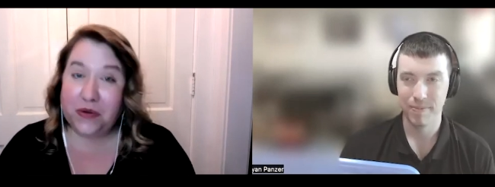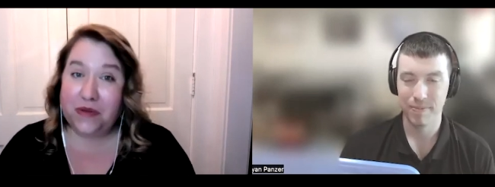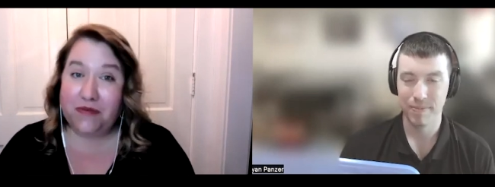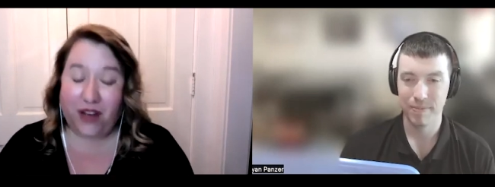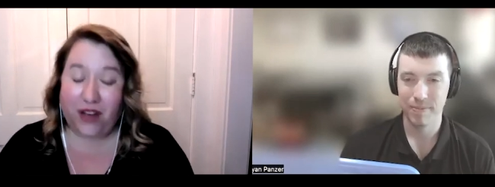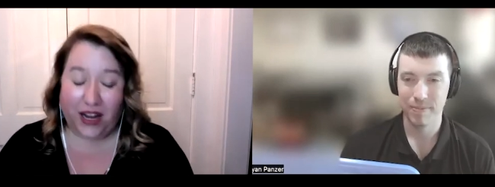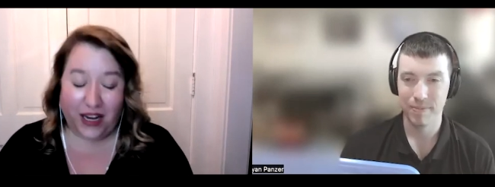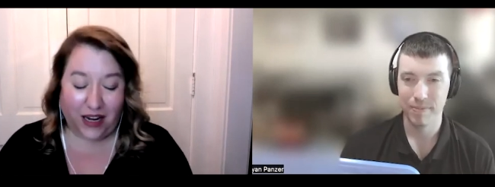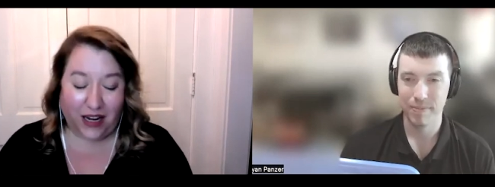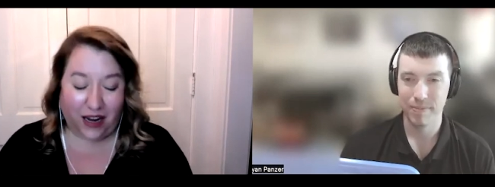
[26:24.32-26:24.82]
Speaker 1: to
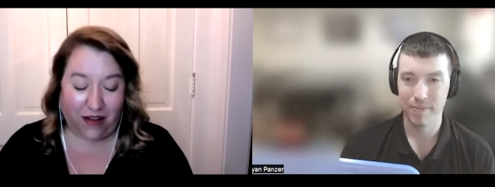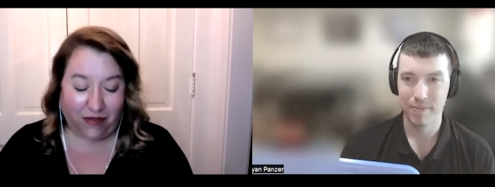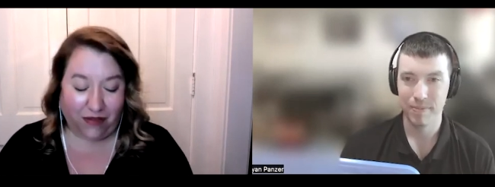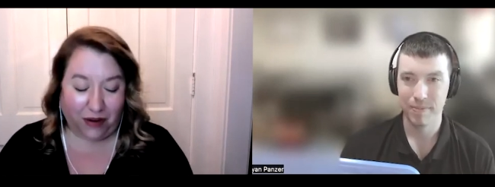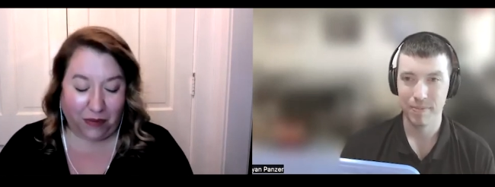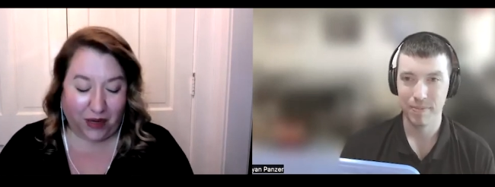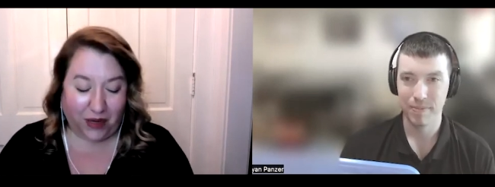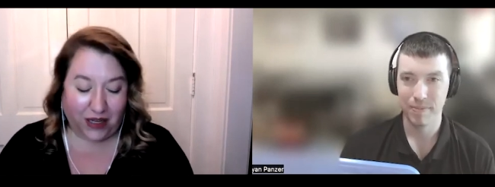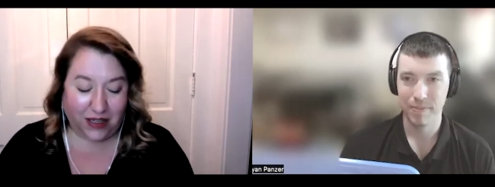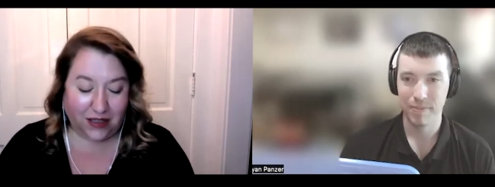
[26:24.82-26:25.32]
invite
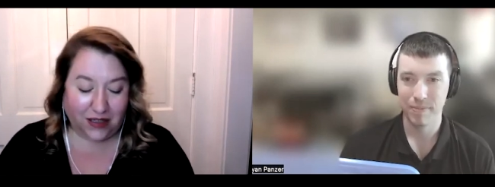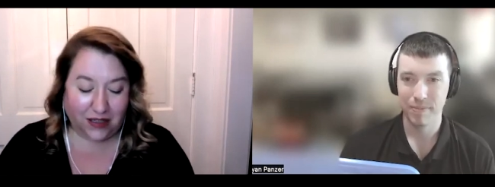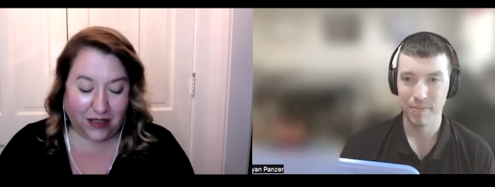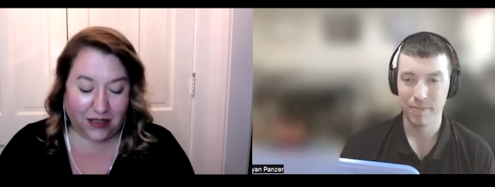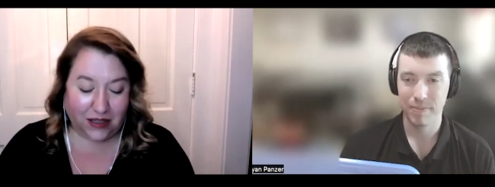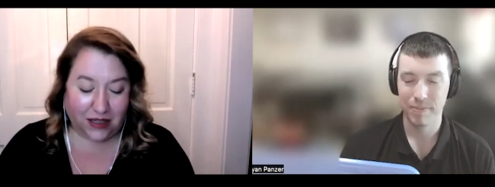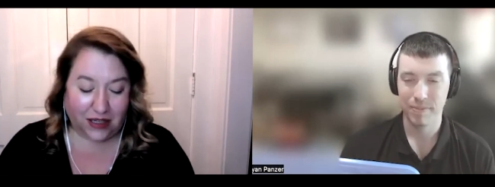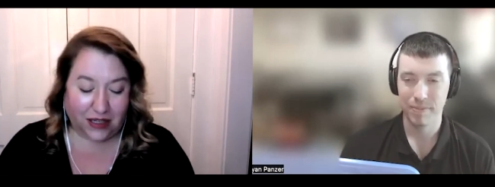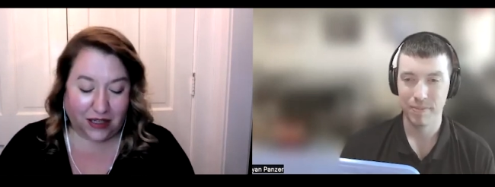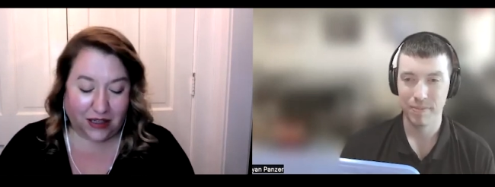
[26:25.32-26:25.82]
everyone
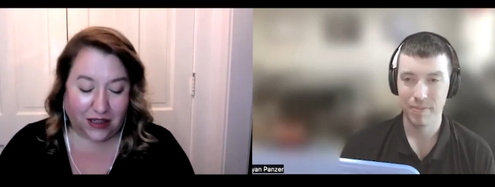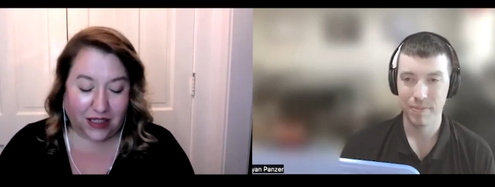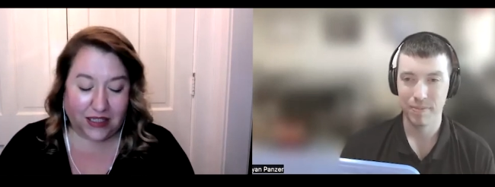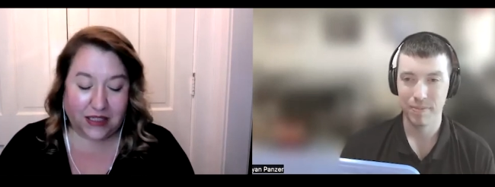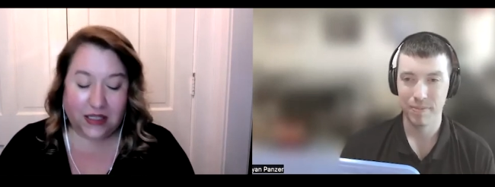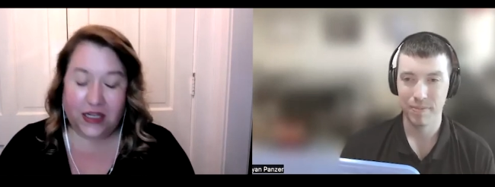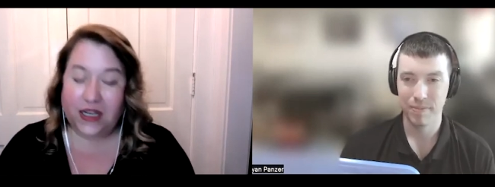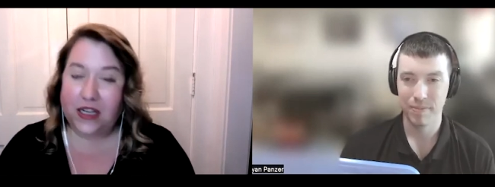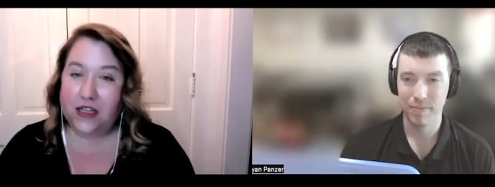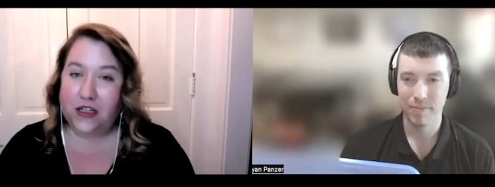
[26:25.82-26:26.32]

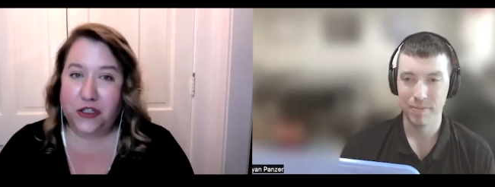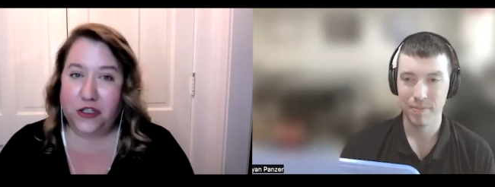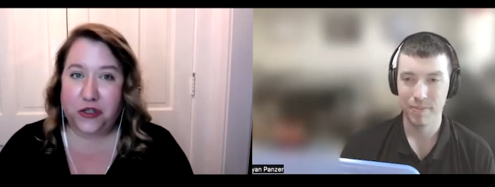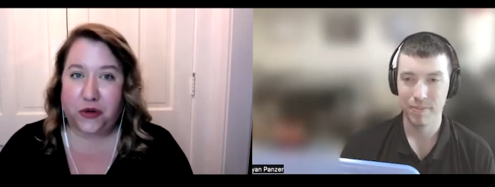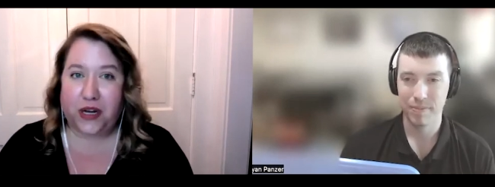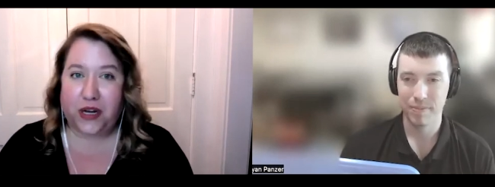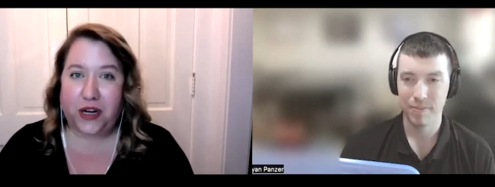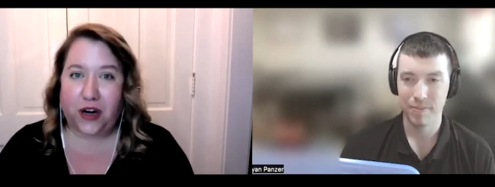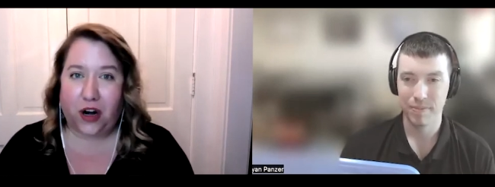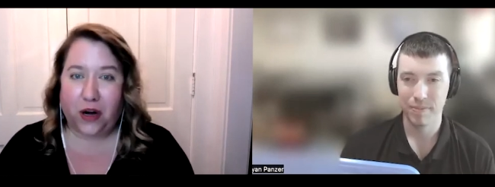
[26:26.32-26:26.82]
listening to
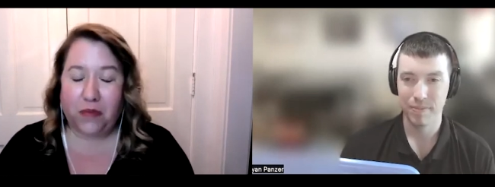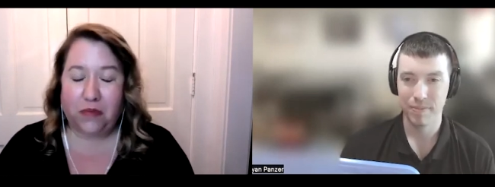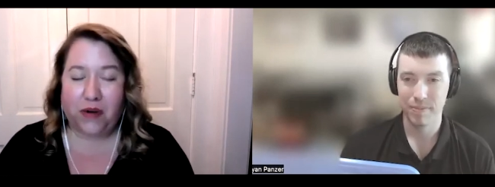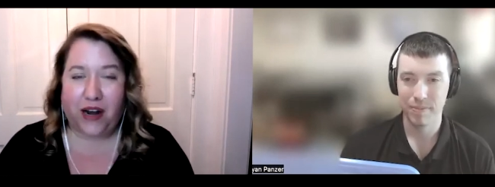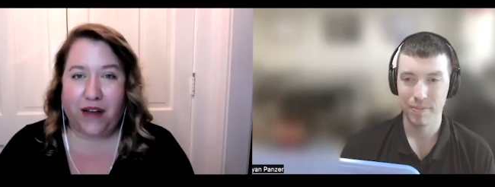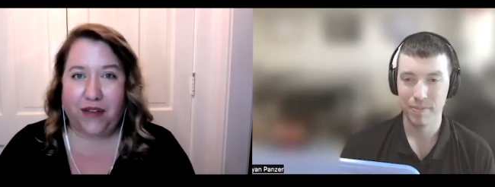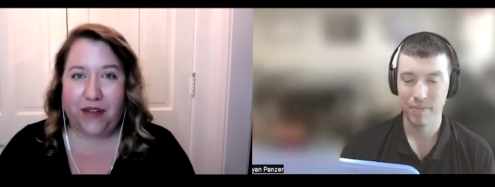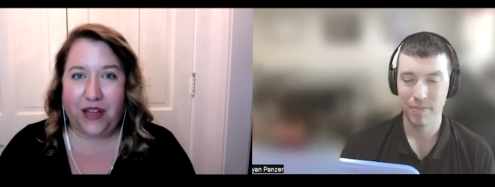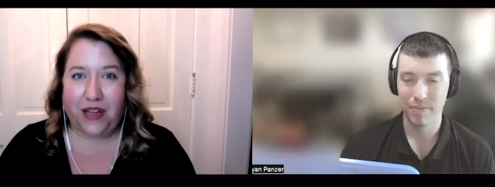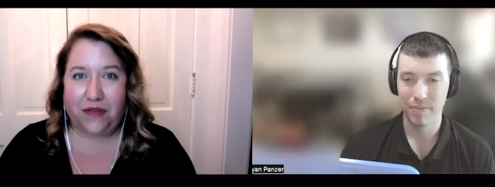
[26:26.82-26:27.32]
join our
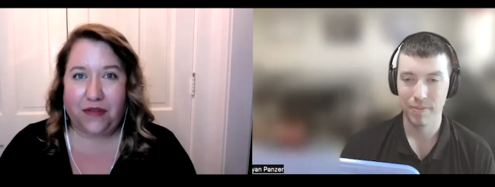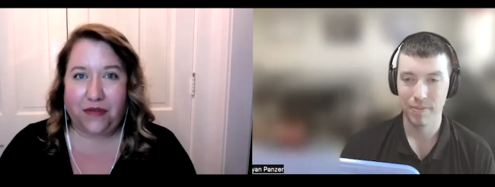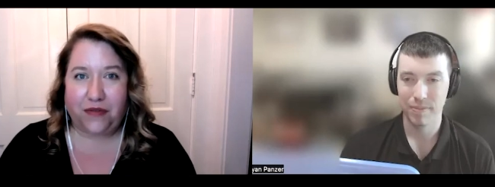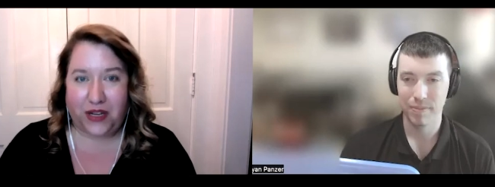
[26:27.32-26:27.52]
private